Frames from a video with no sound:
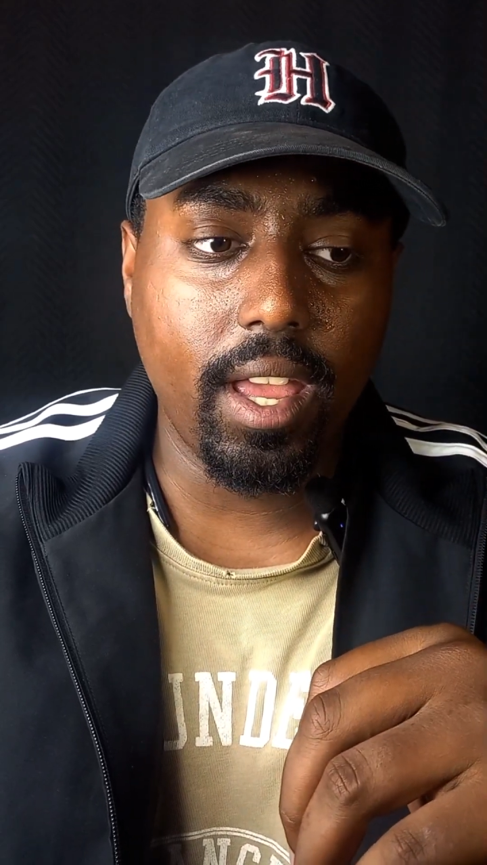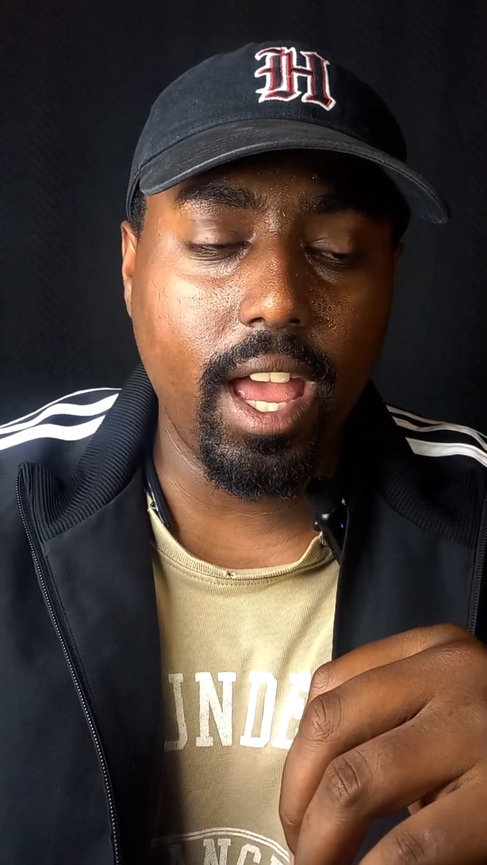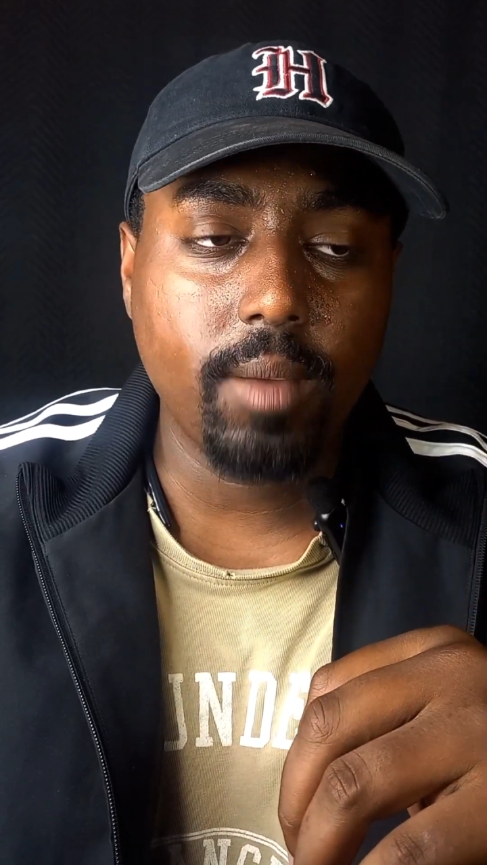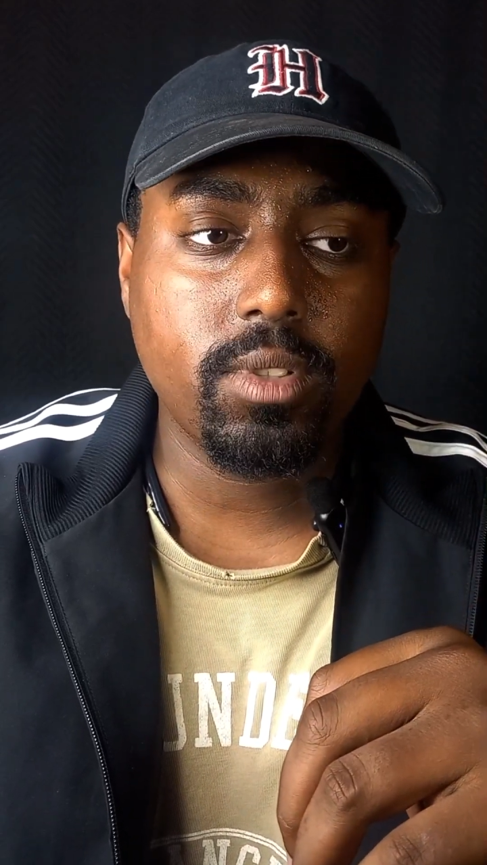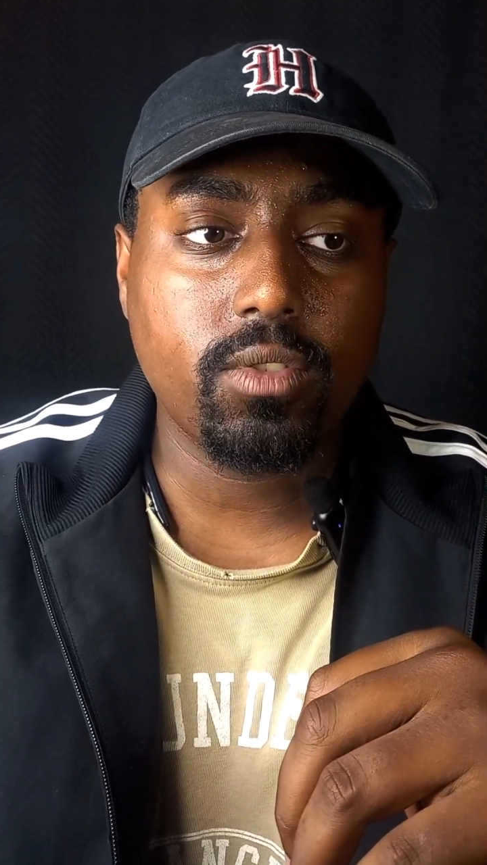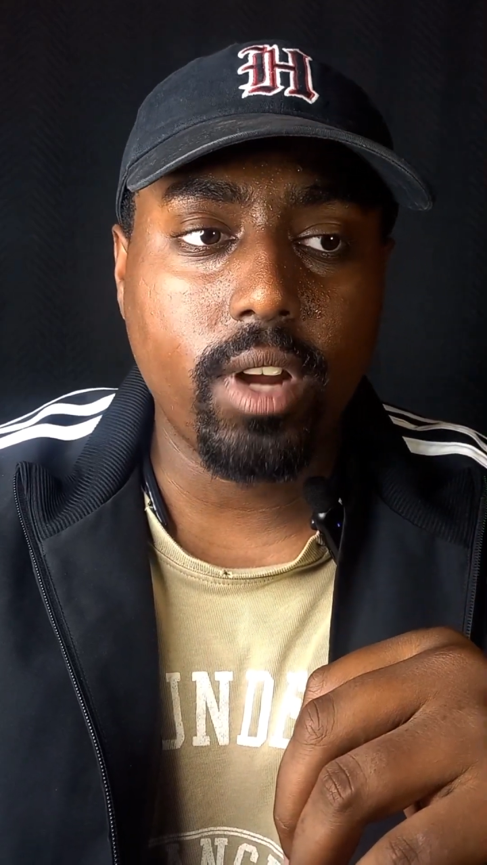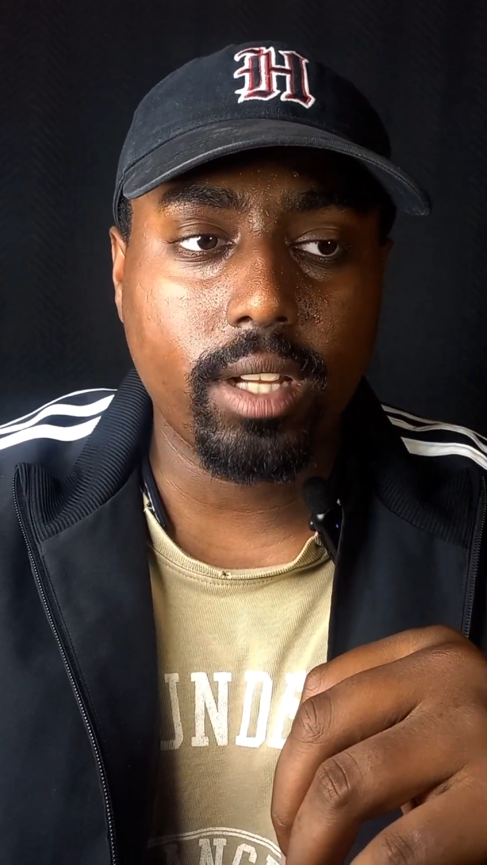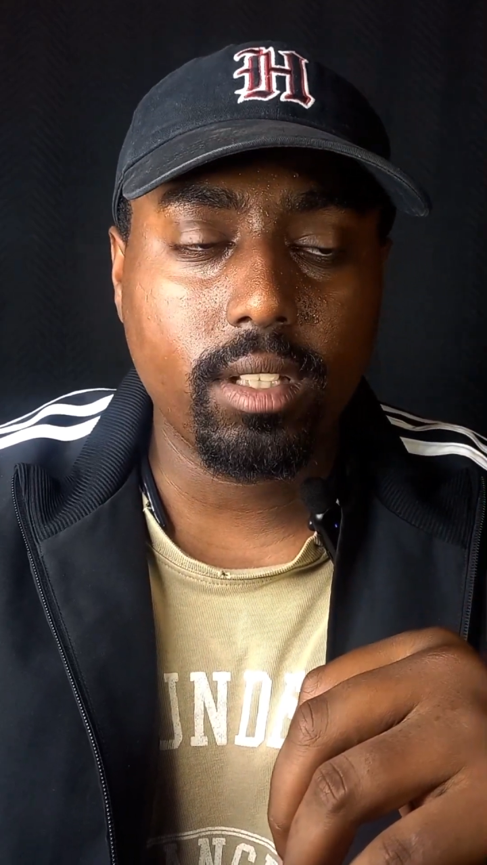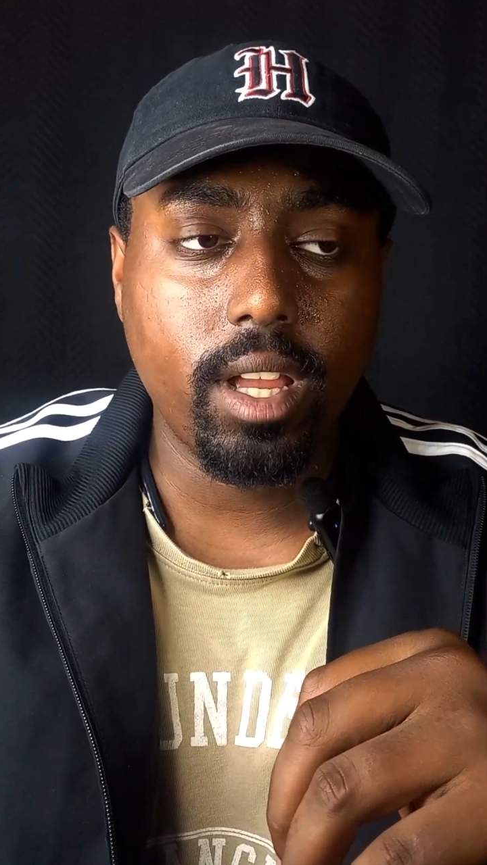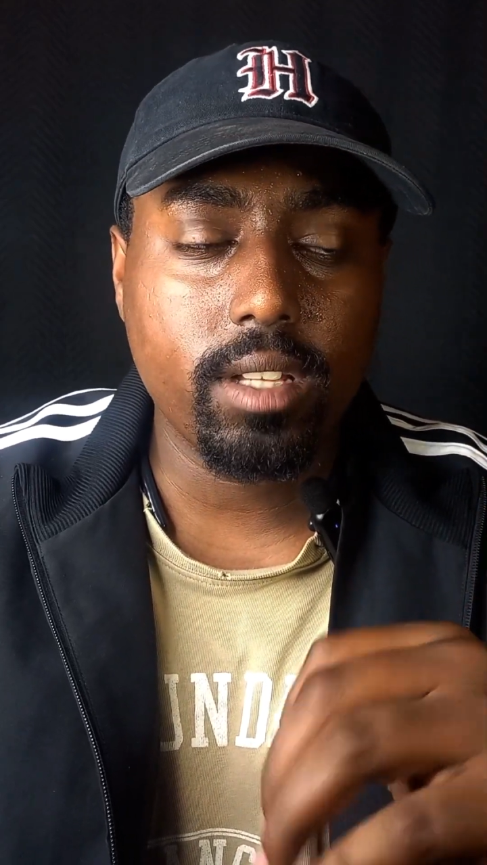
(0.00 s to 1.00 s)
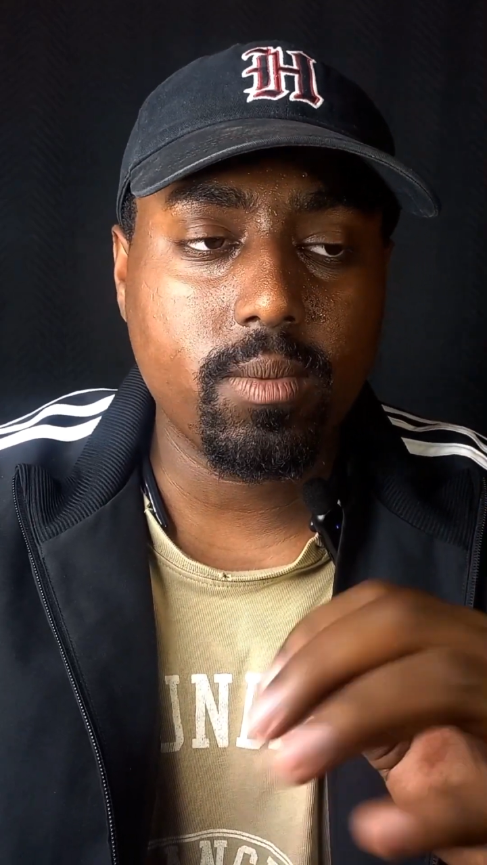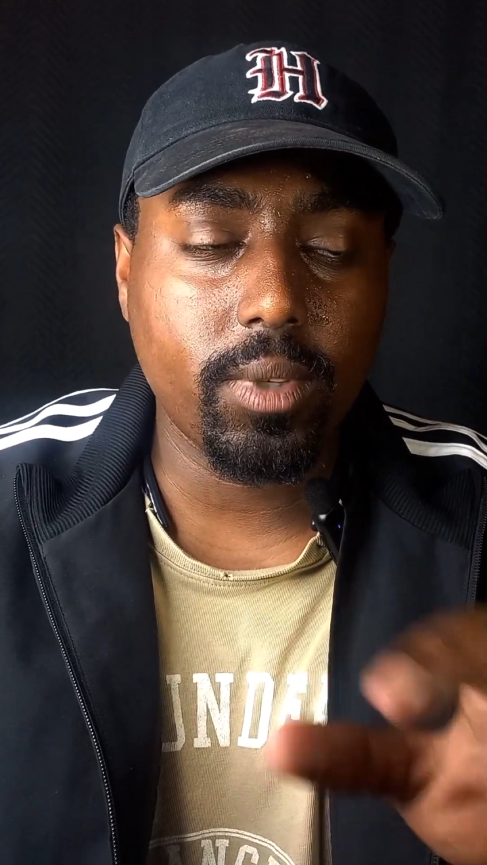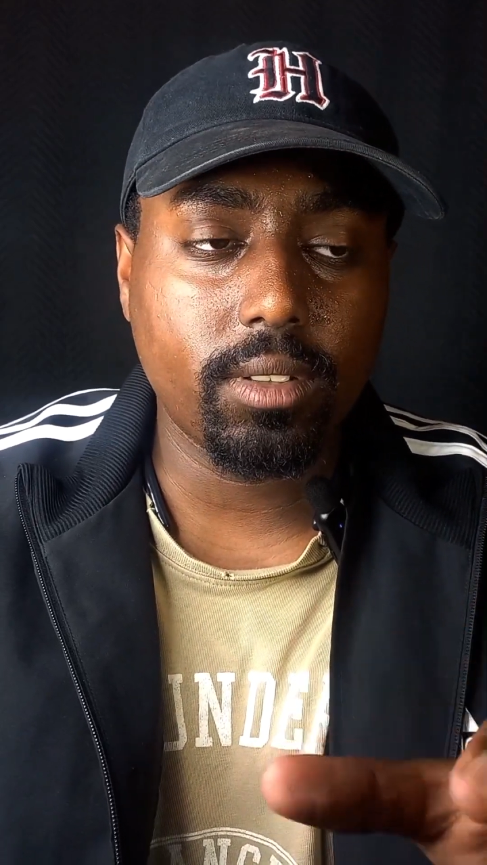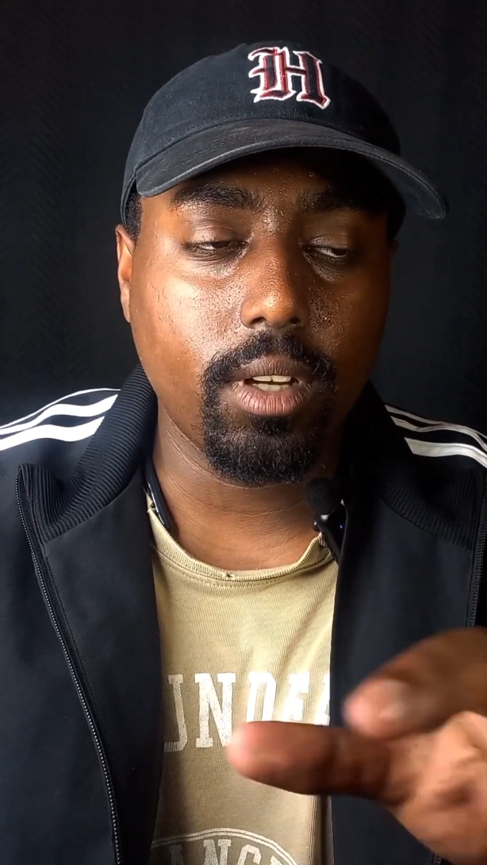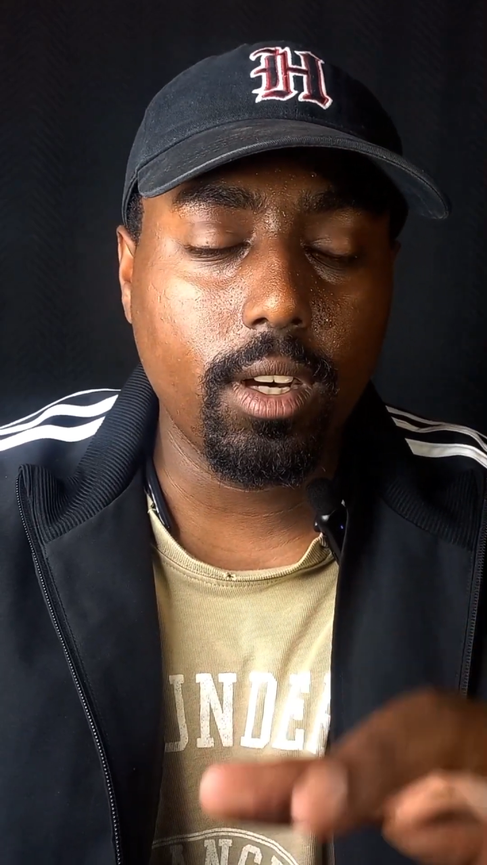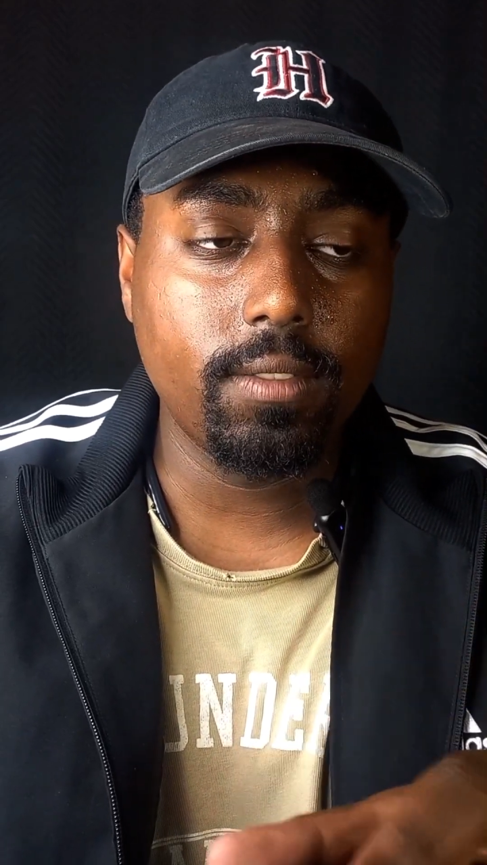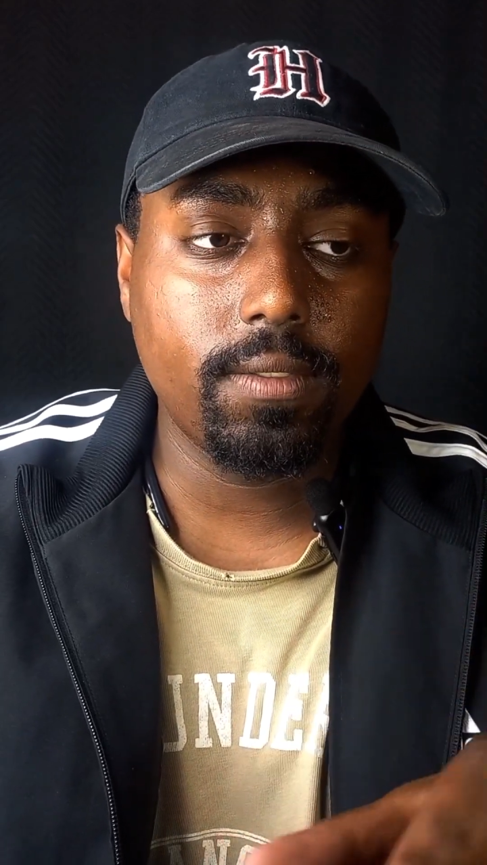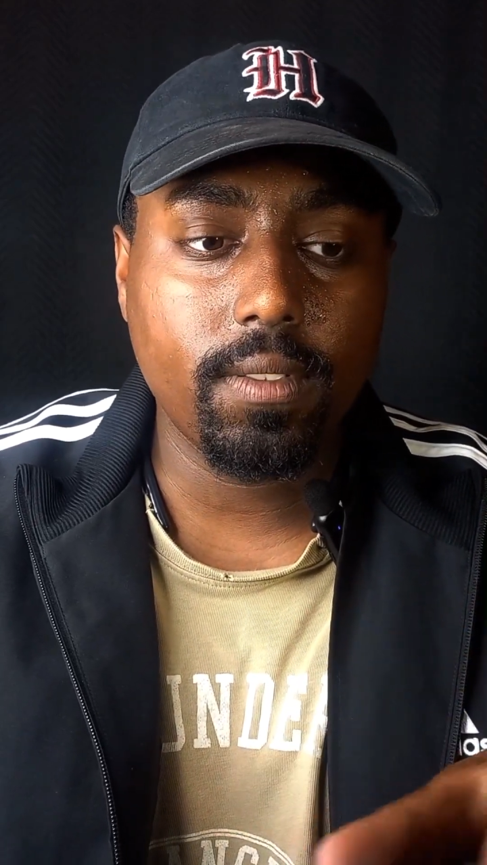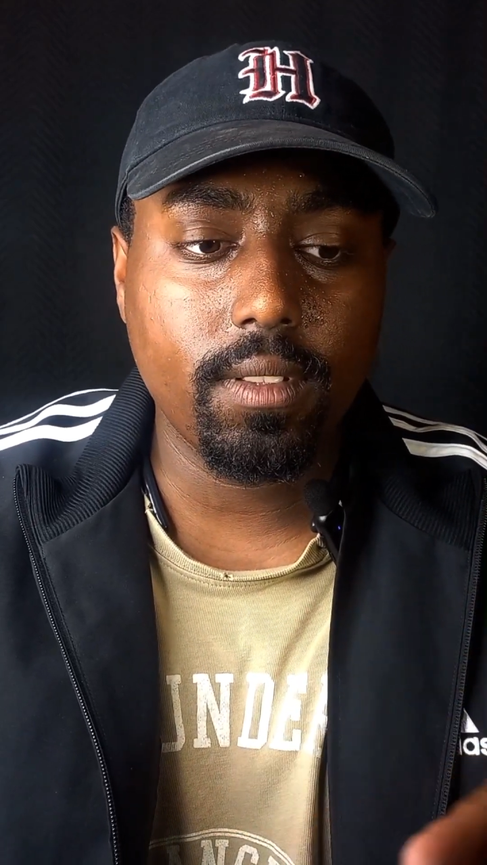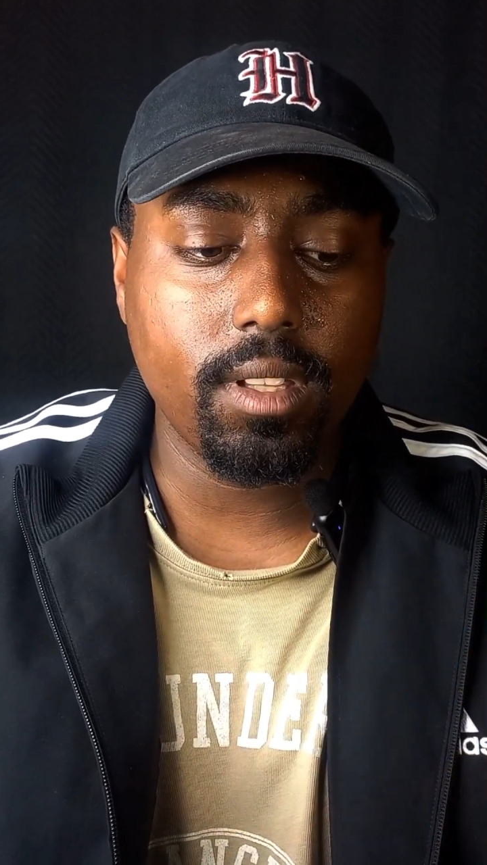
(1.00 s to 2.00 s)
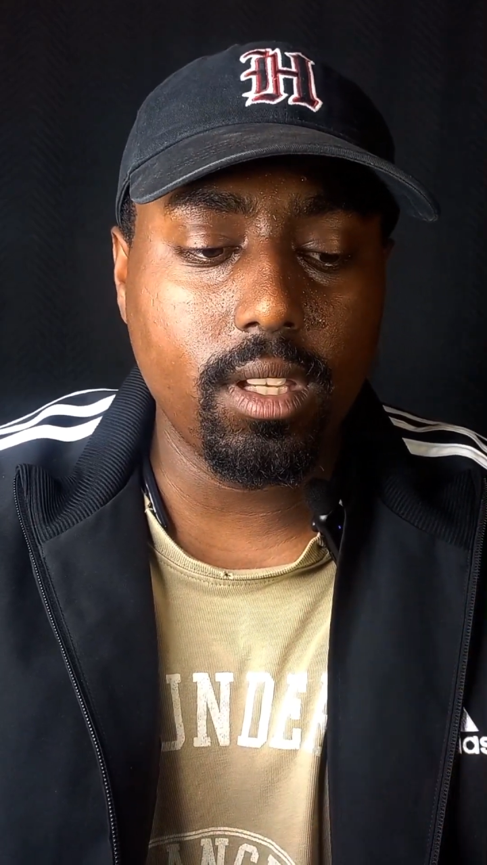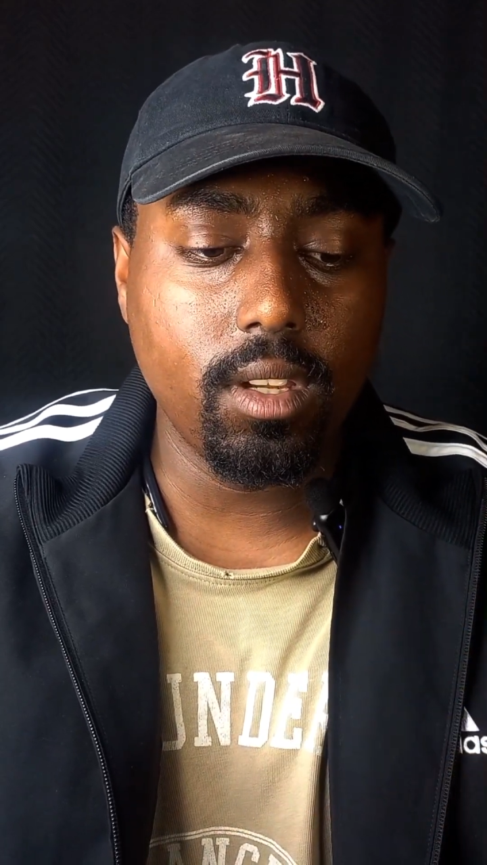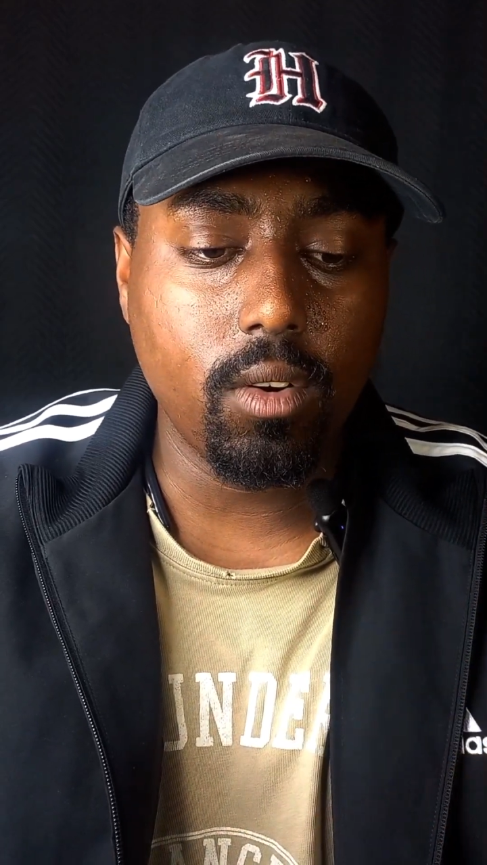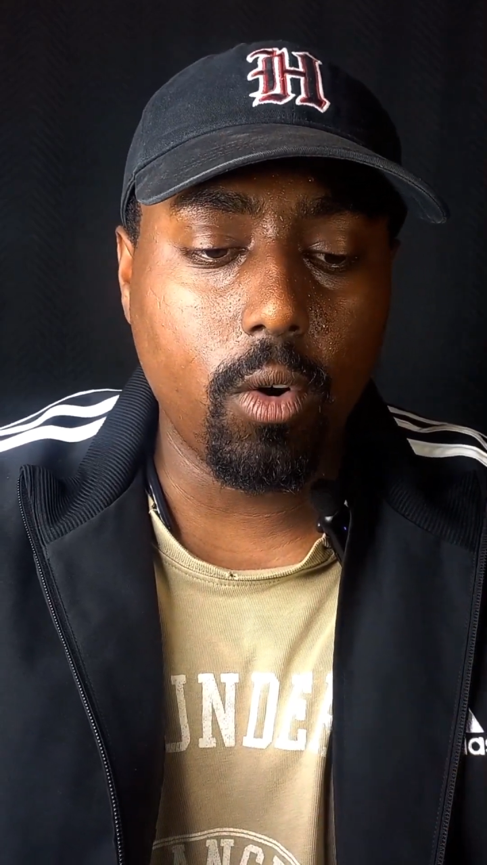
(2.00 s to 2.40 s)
abstract aspect of the